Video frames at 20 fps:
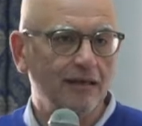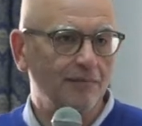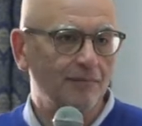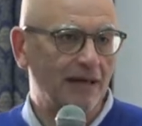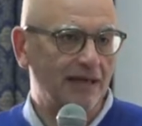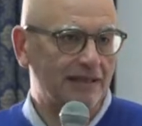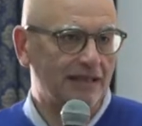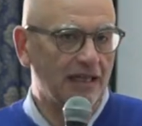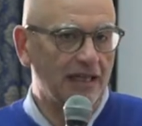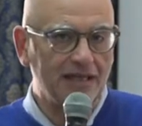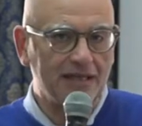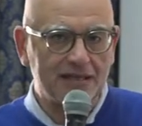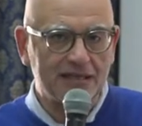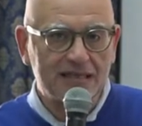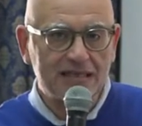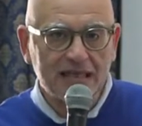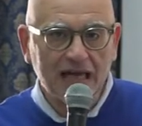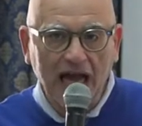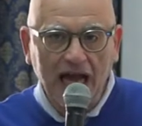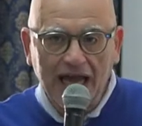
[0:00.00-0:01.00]
But
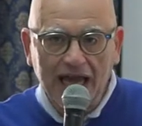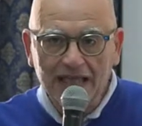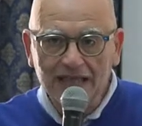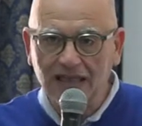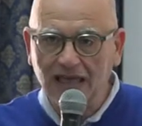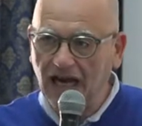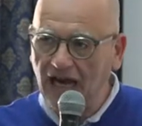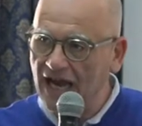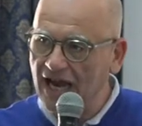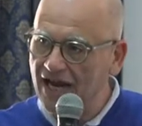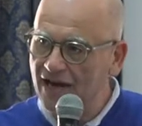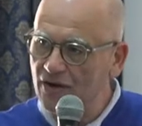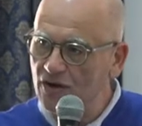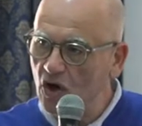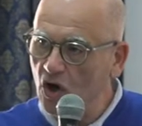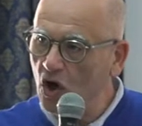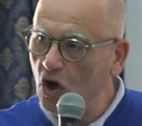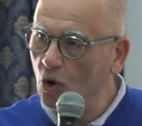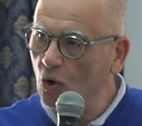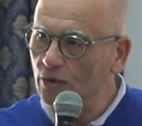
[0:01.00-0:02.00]
inside, I
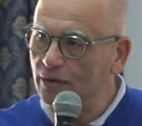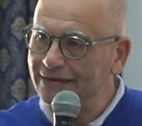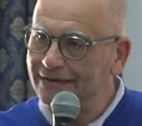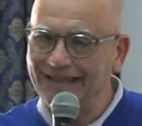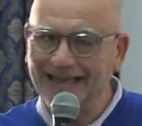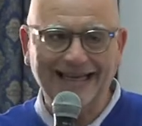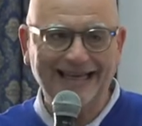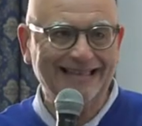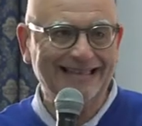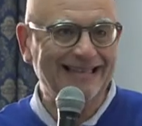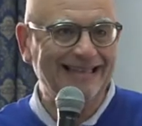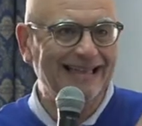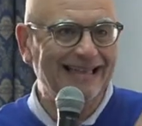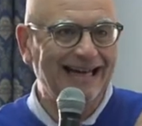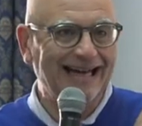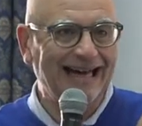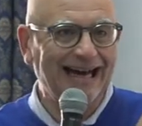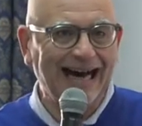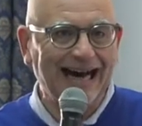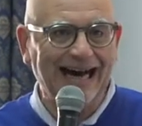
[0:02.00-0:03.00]
know that
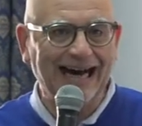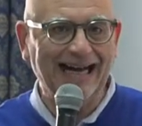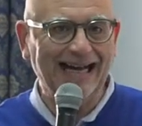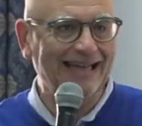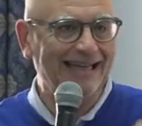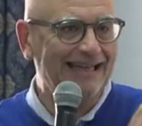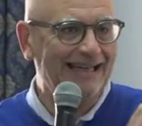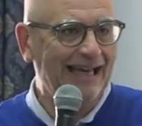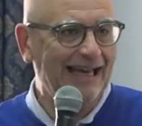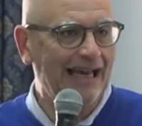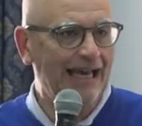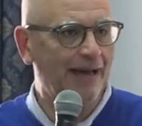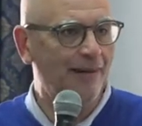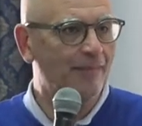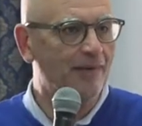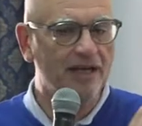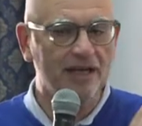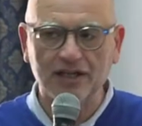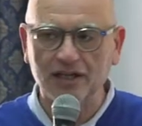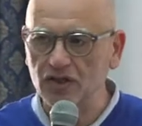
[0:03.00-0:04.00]
I am
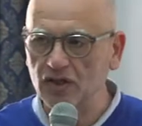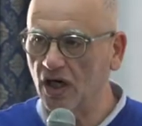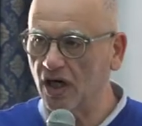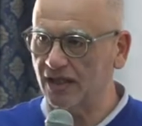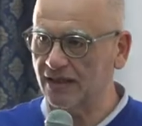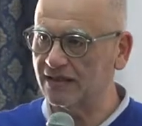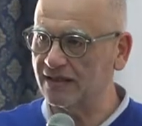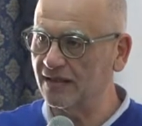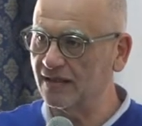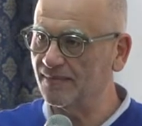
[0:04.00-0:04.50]
not.